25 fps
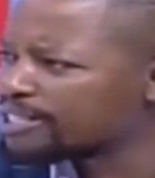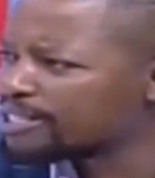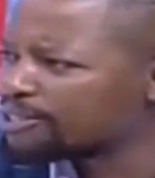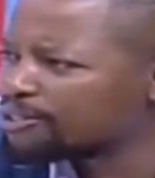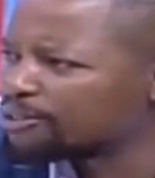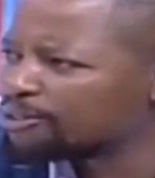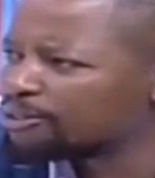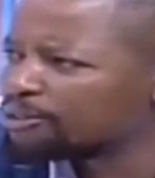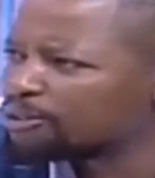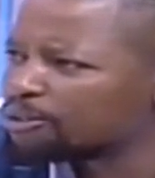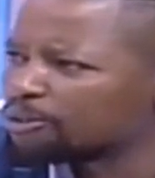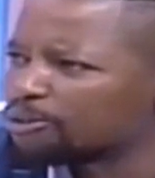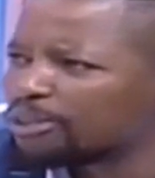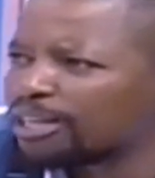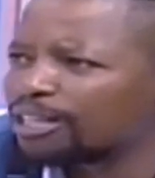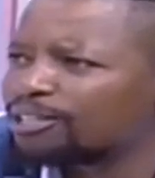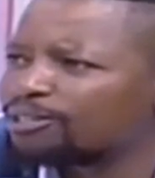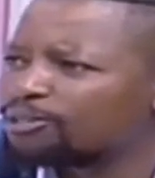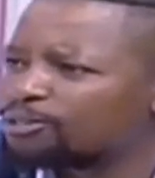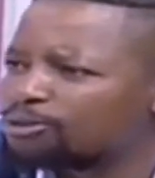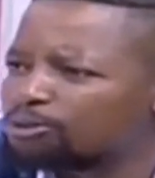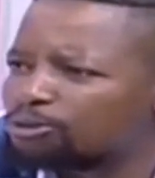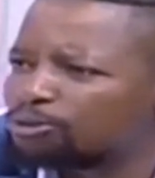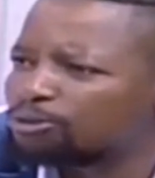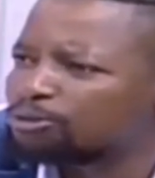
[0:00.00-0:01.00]
You know, you
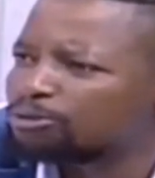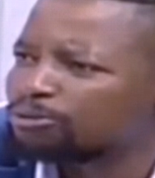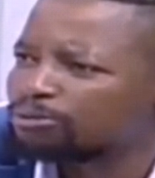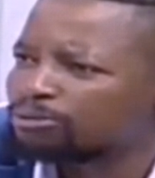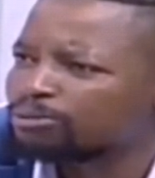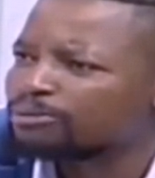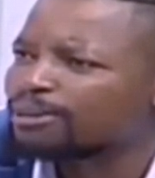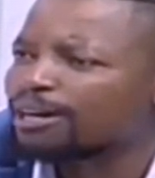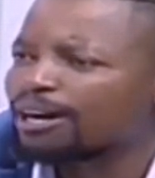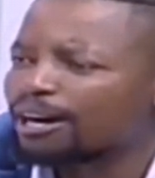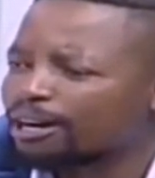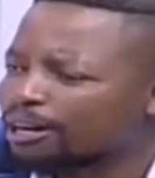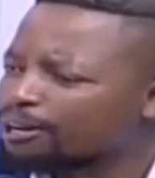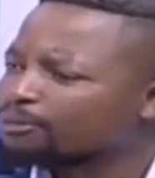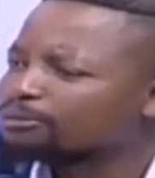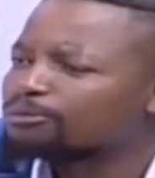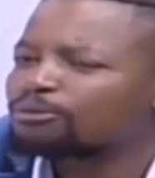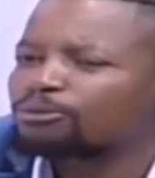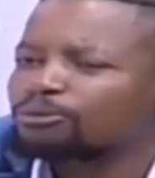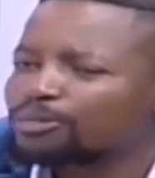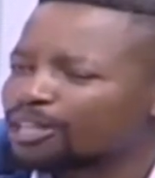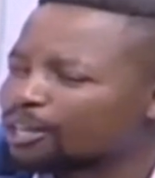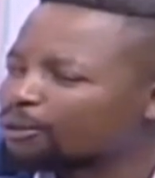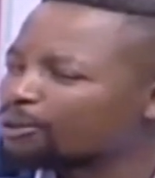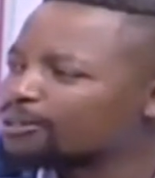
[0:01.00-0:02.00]
can do a, uh,
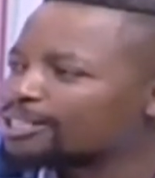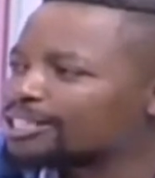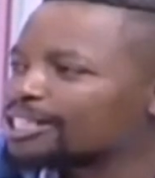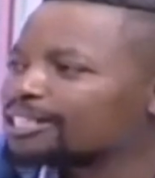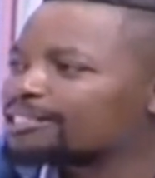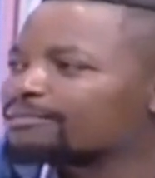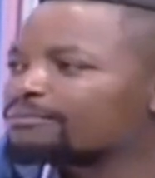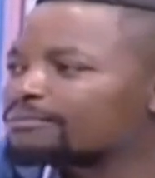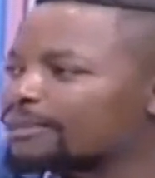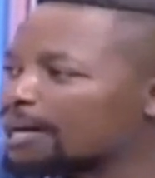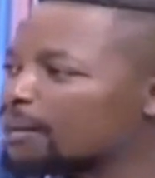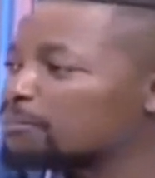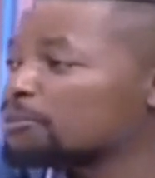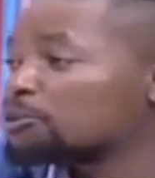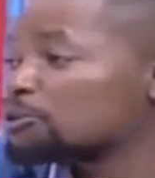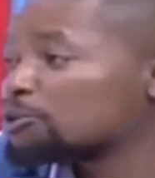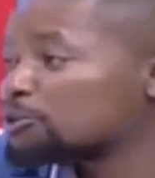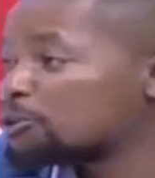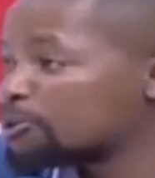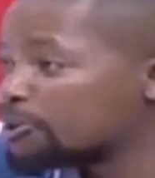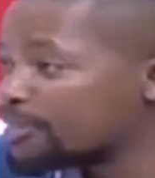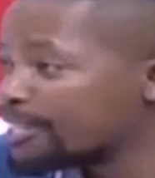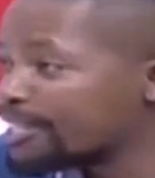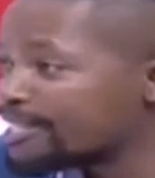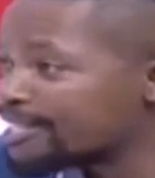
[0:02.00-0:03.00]
with a quantity
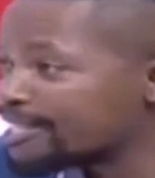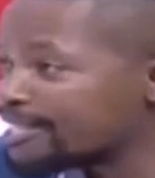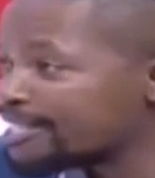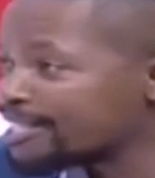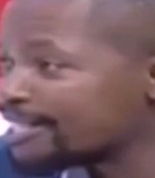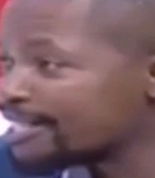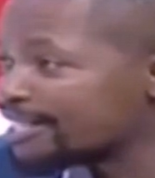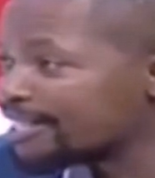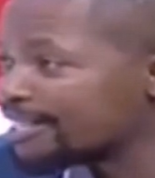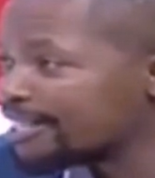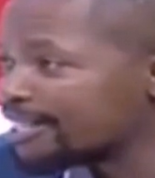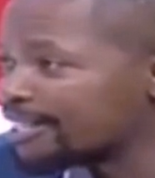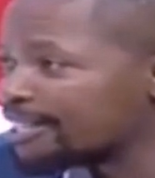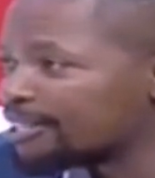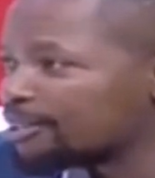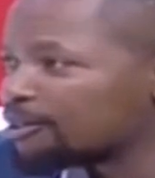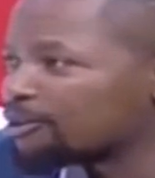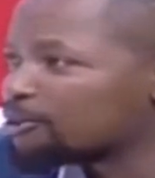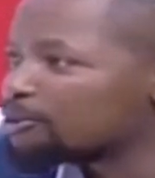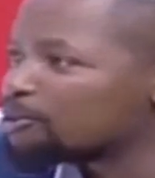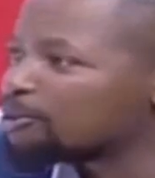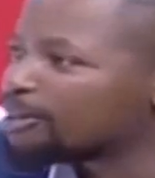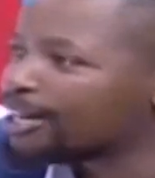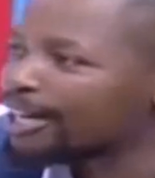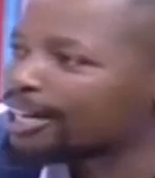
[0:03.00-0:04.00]
ablution units.
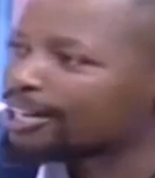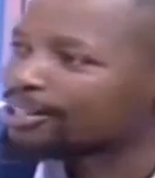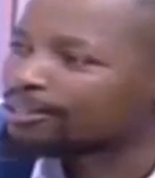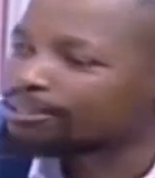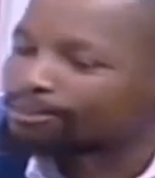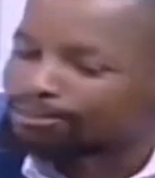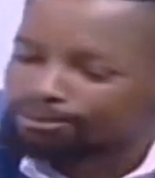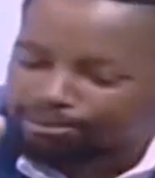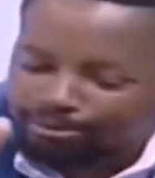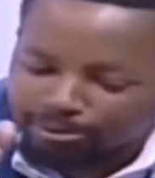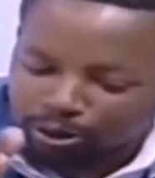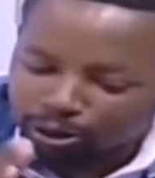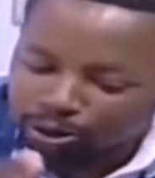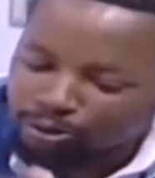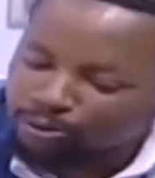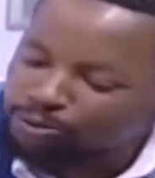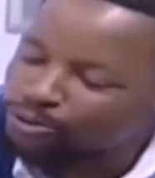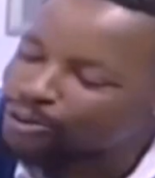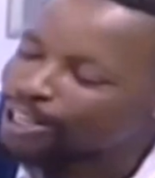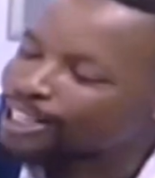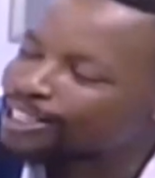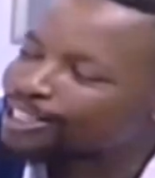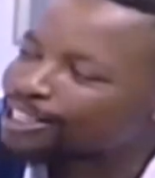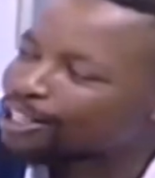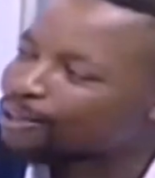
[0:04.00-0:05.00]
You can
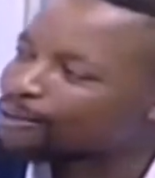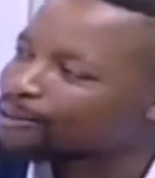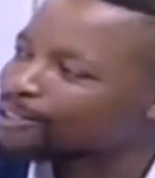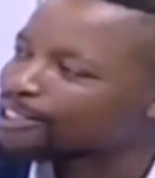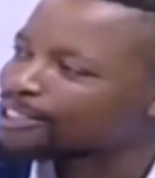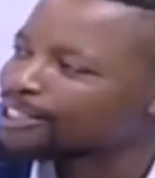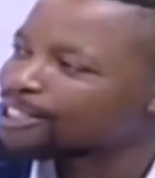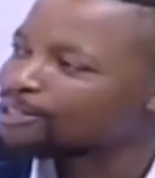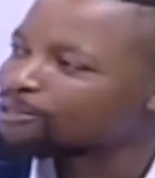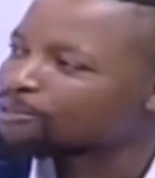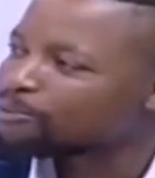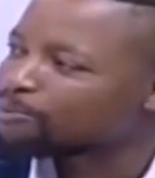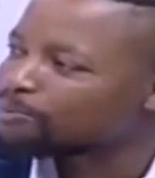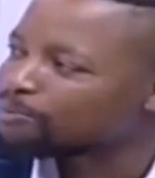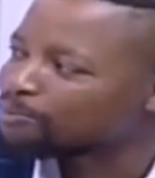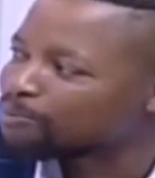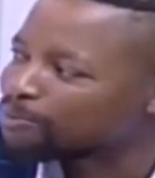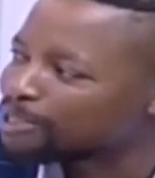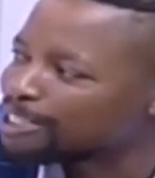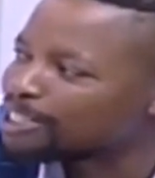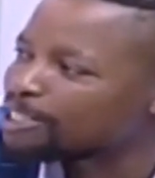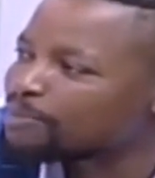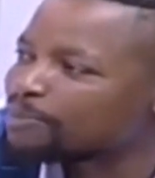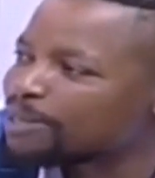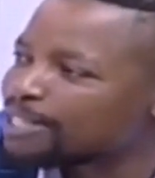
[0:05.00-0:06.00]
convert a container into
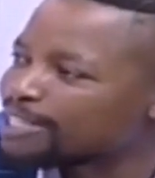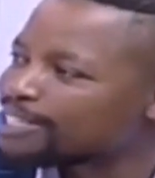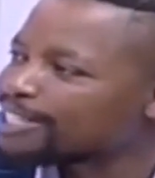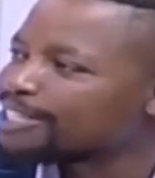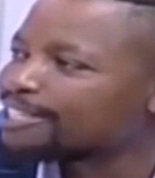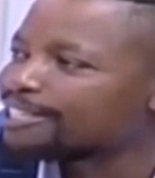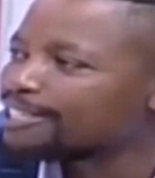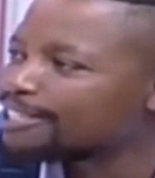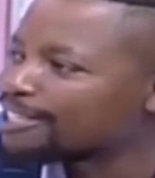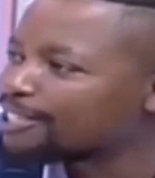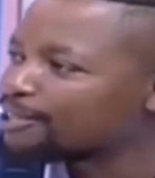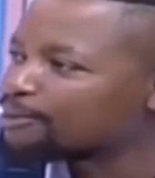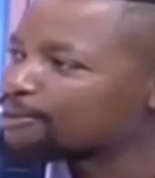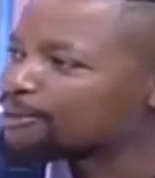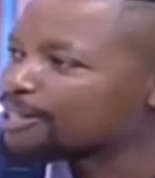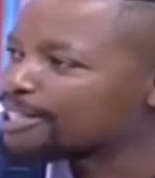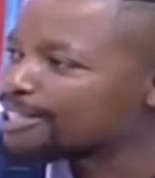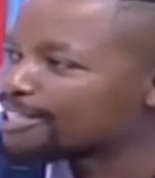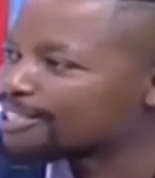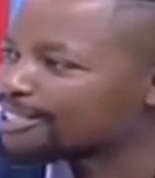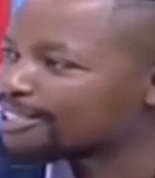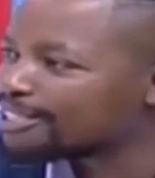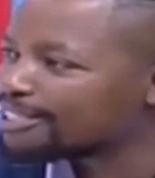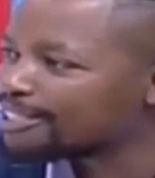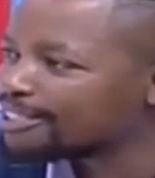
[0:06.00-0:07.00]
pretty much anything you
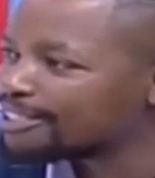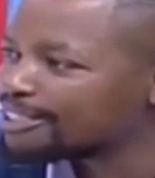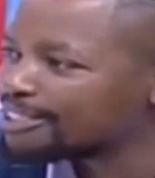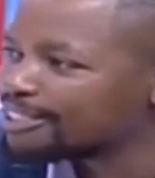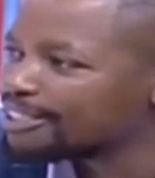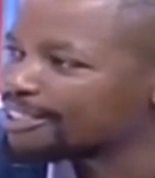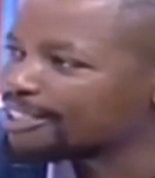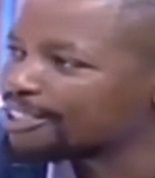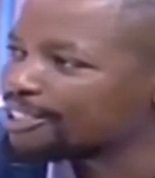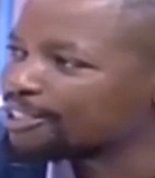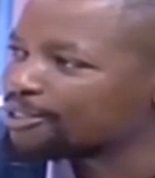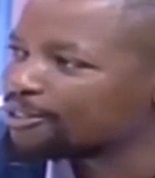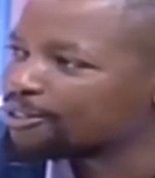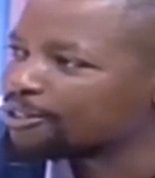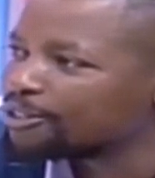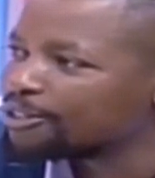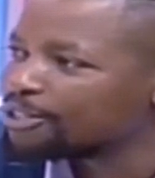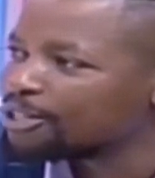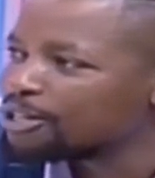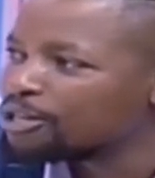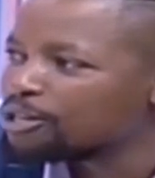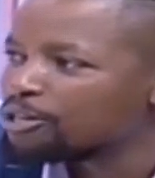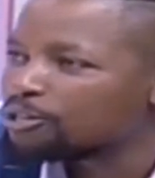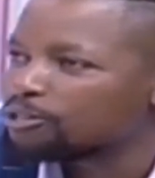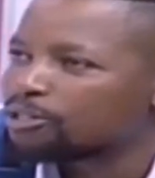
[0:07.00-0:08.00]
want. Okay. You know?
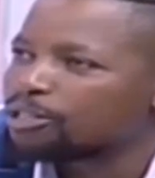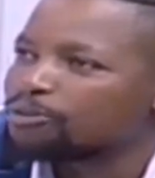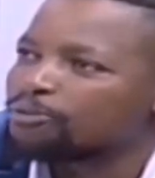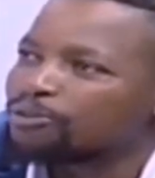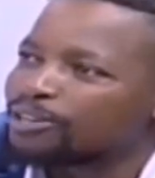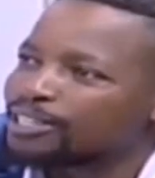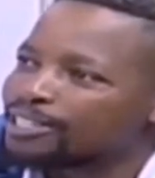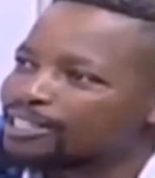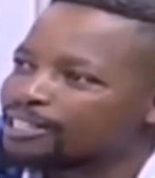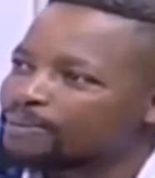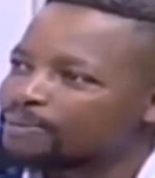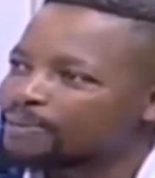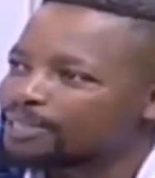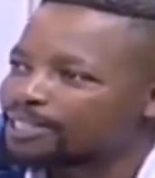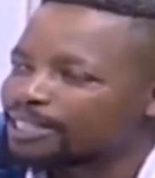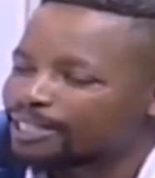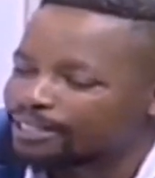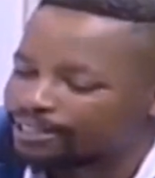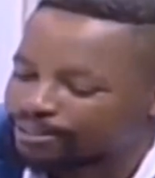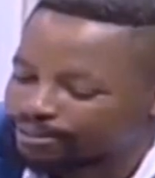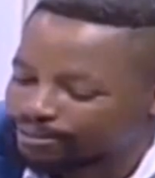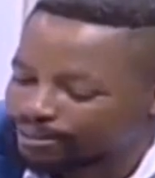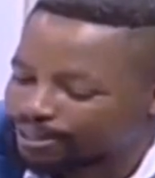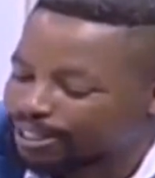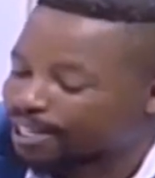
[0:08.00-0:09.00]
So the first step is the
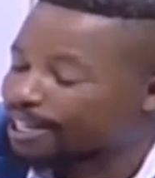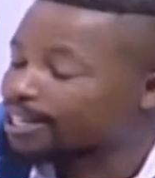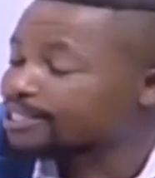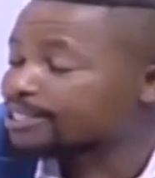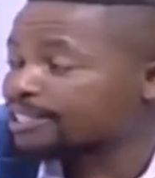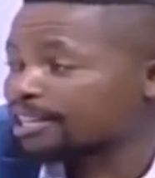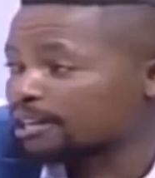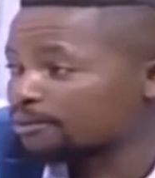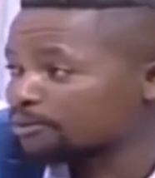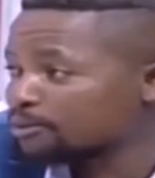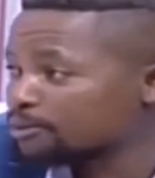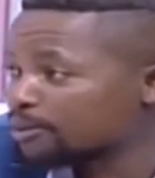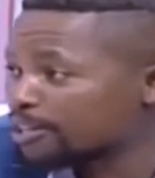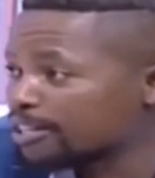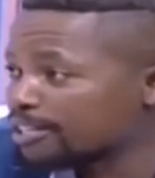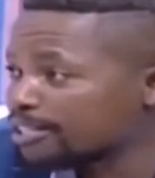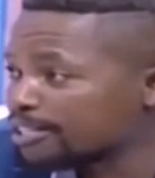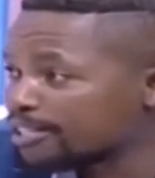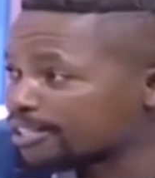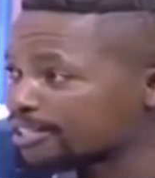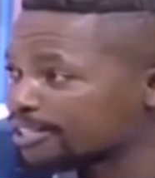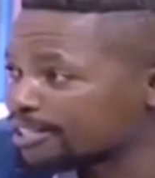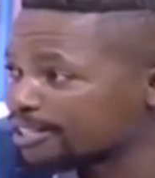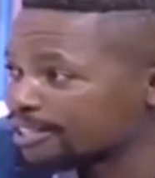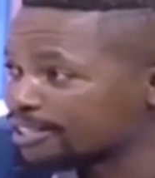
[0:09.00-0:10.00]
client comes to
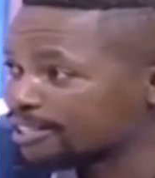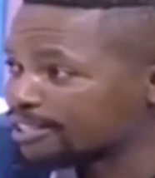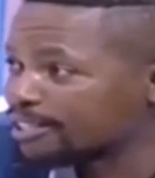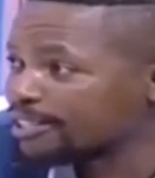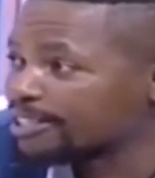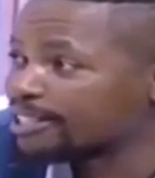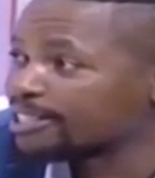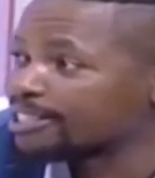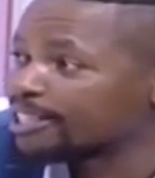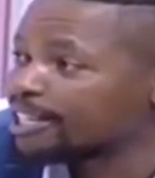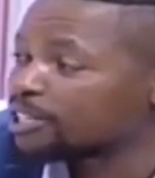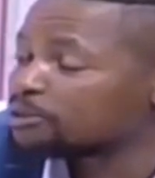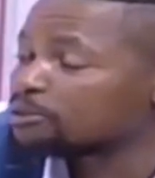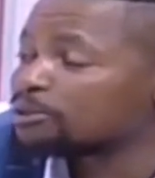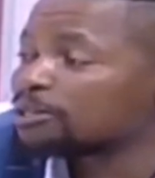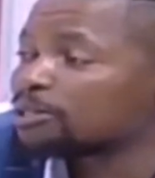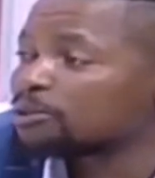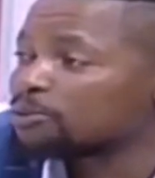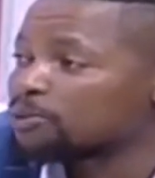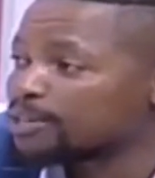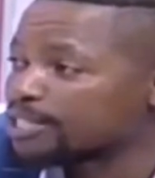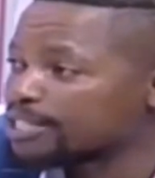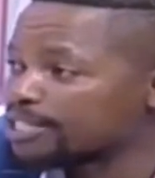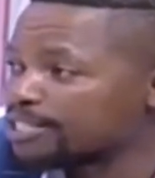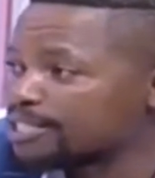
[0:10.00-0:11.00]
us, they tell us what they
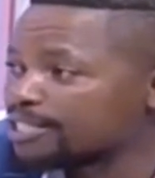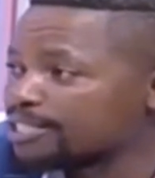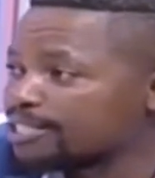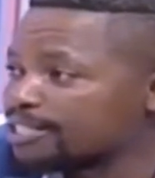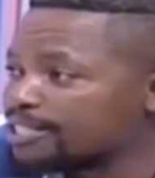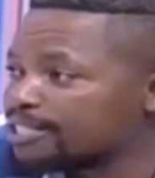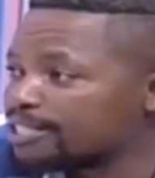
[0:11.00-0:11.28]
want.